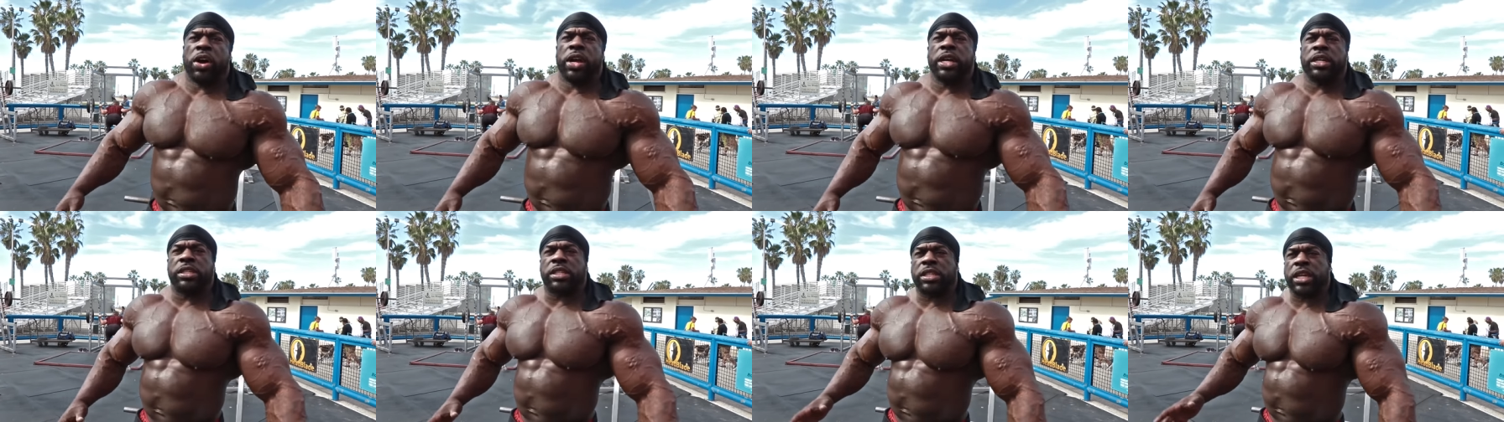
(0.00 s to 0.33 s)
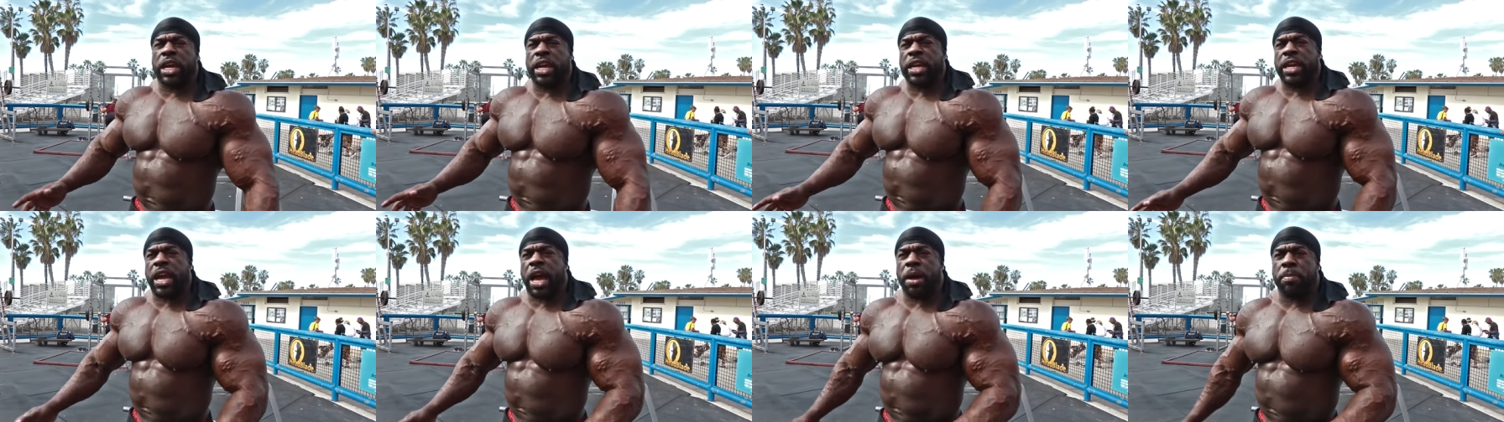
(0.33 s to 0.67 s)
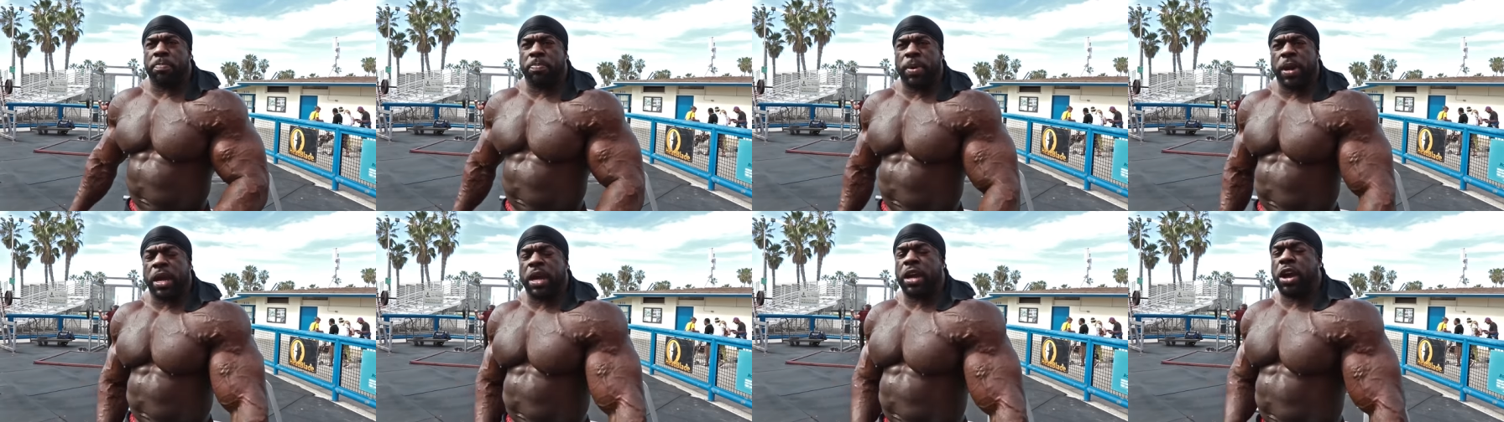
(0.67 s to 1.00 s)
he said he got
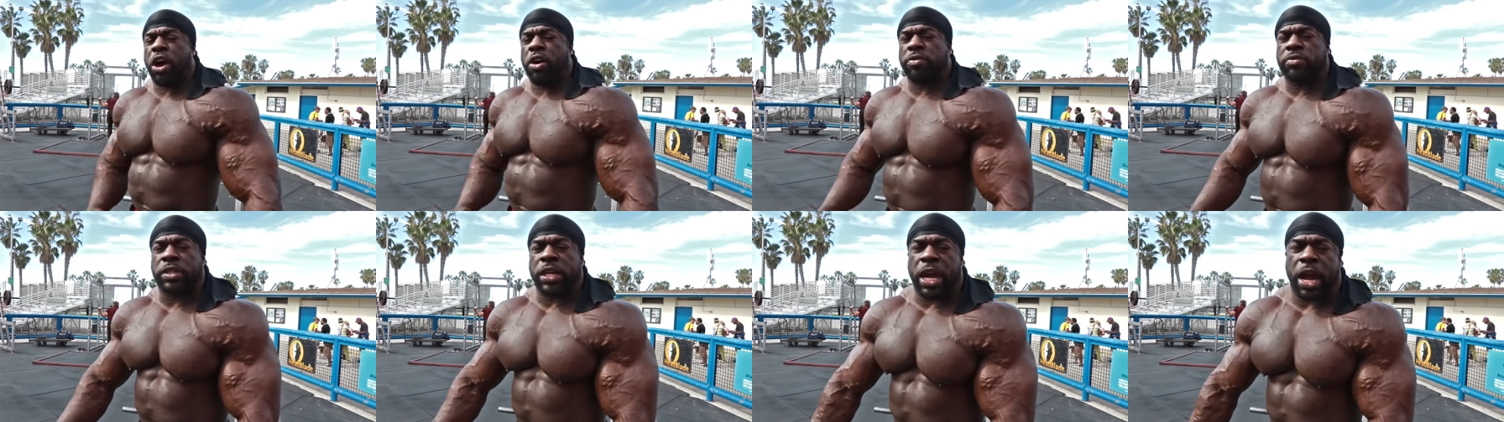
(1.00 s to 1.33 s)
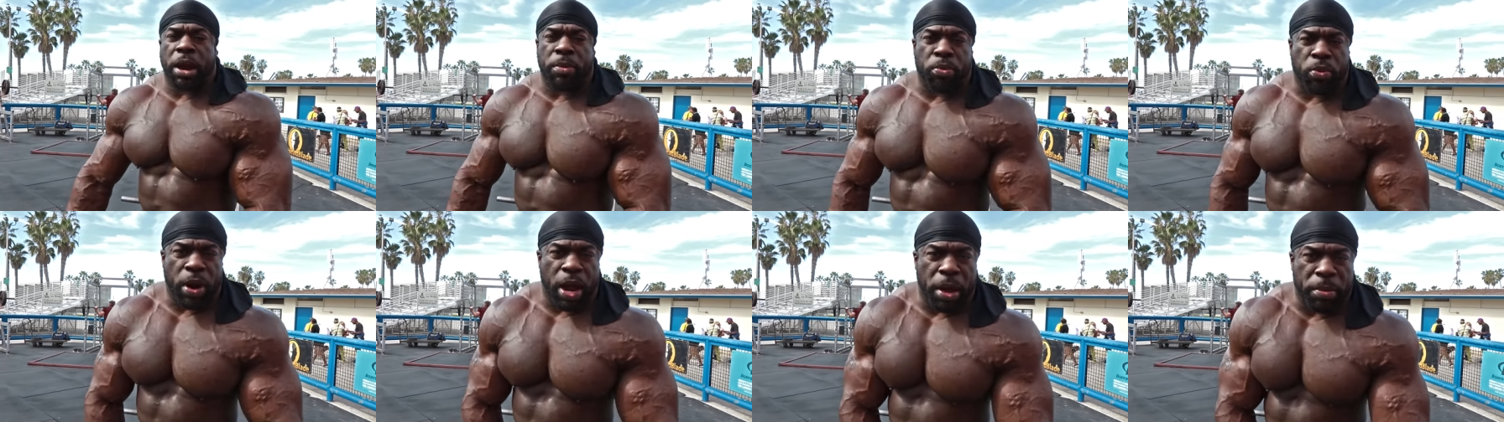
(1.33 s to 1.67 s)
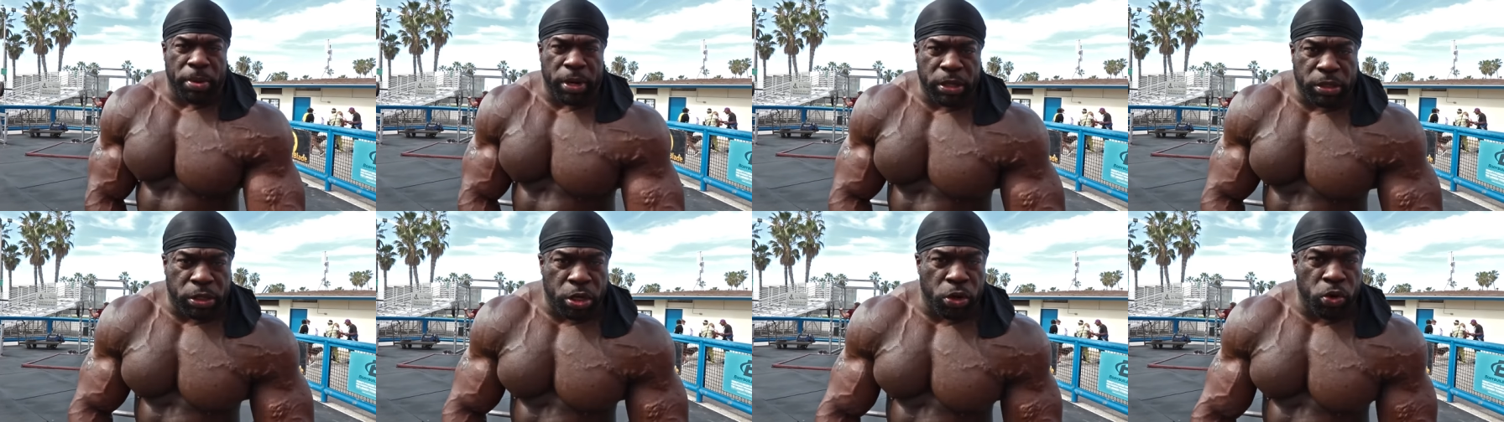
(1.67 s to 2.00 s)
big off top
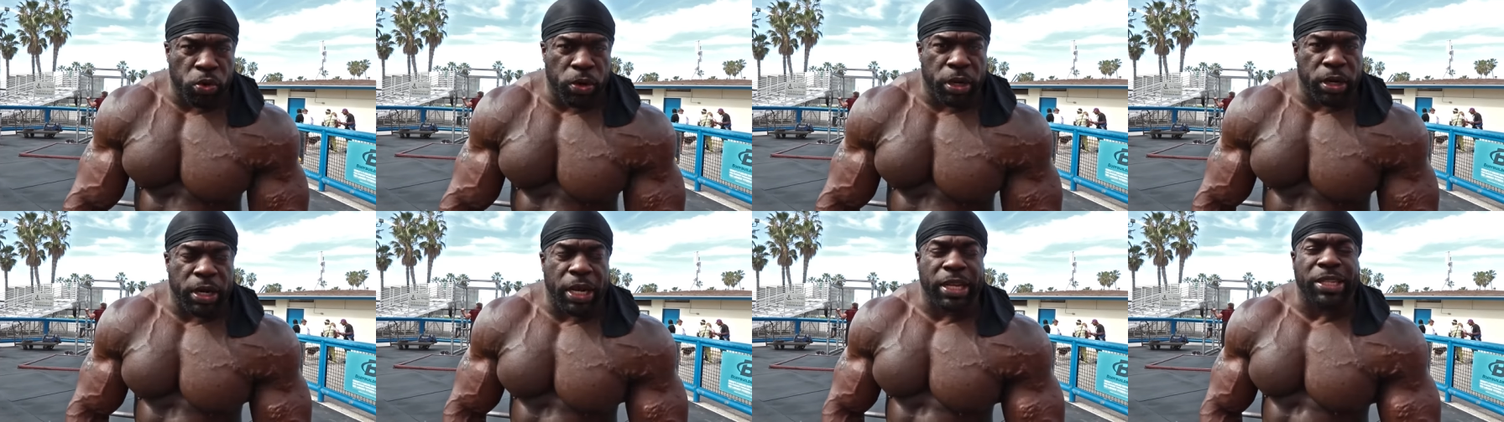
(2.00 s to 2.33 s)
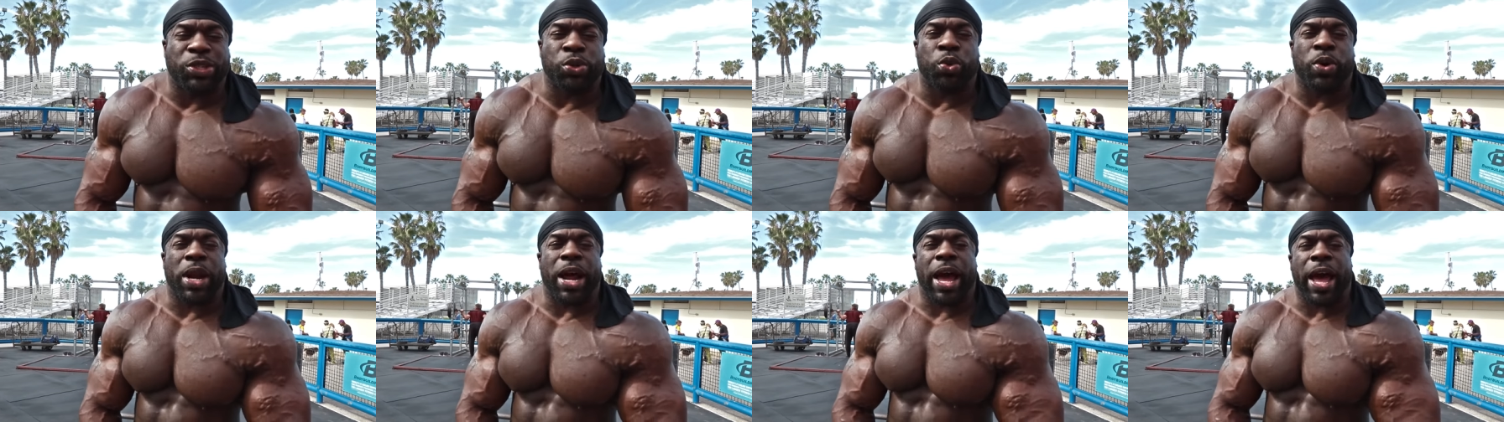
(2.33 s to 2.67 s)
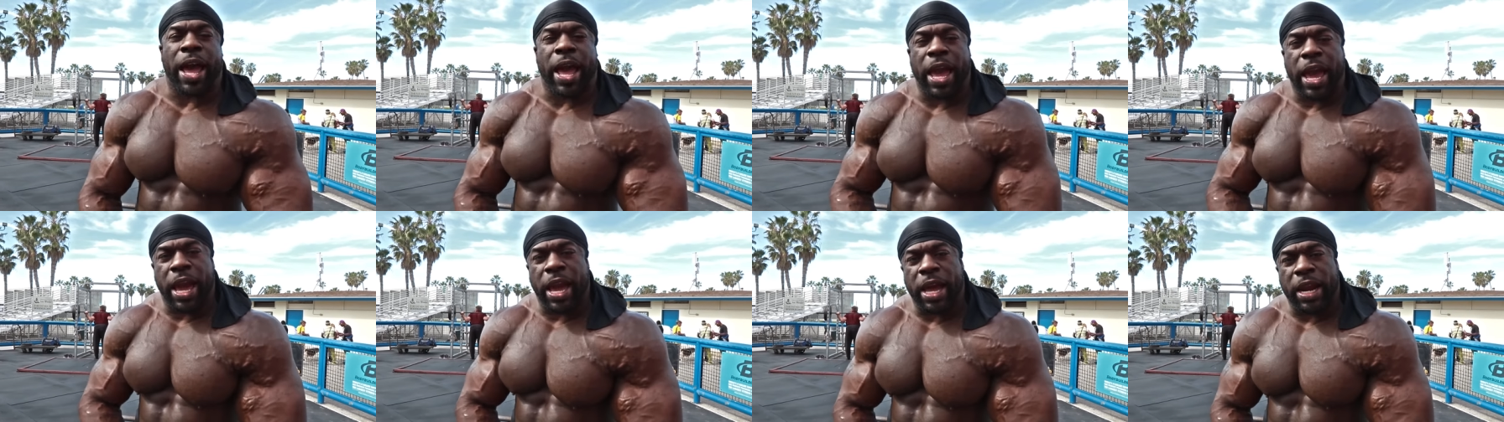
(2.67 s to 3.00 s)
ramen tuna. That's what I
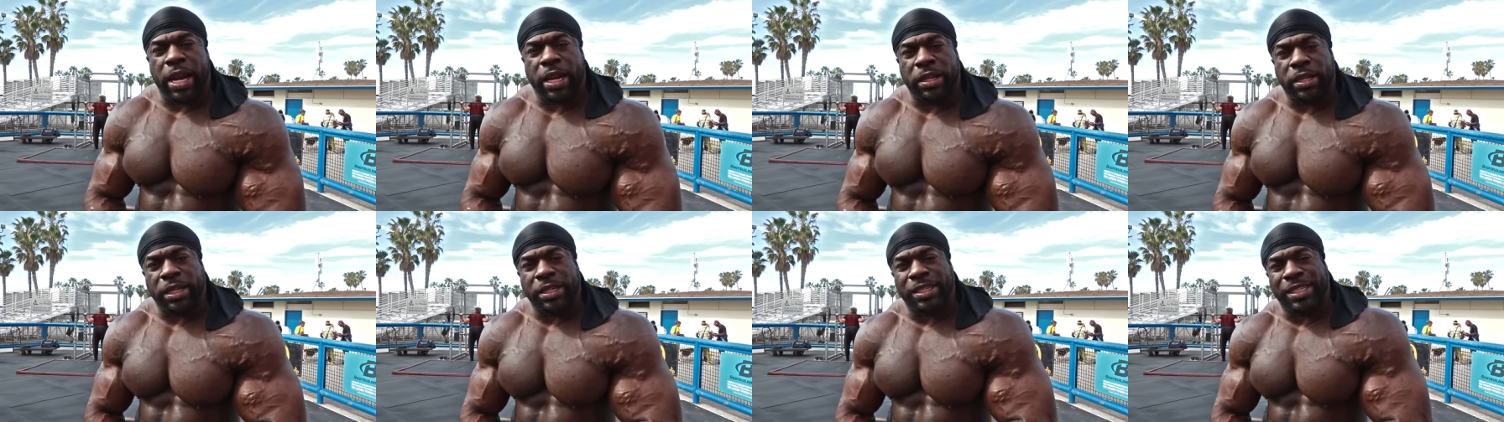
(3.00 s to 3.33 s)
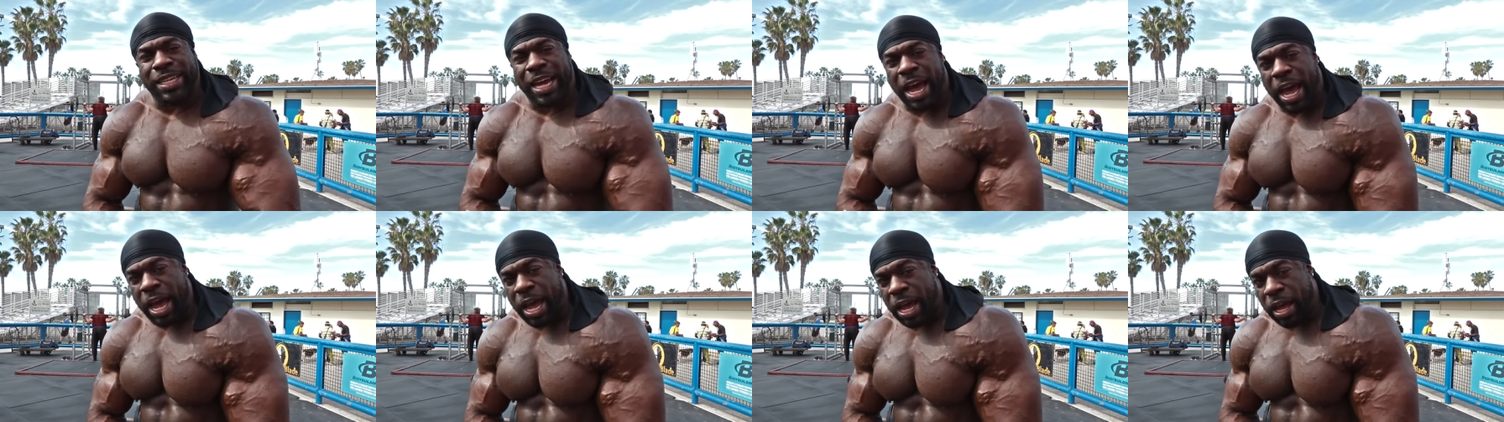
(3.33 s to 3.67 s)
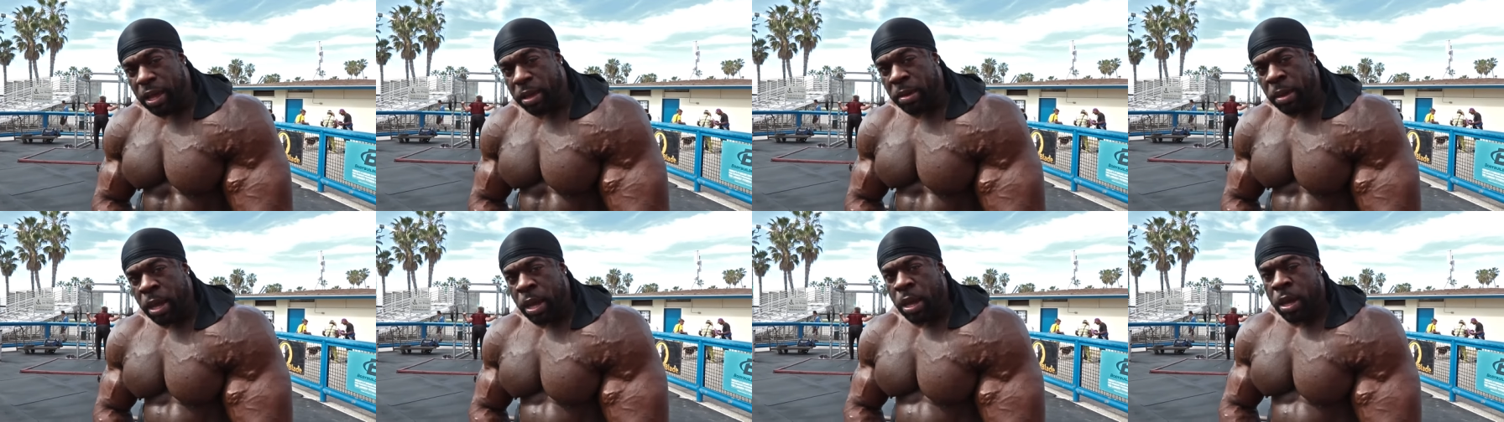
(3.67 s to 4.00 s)
had at the time.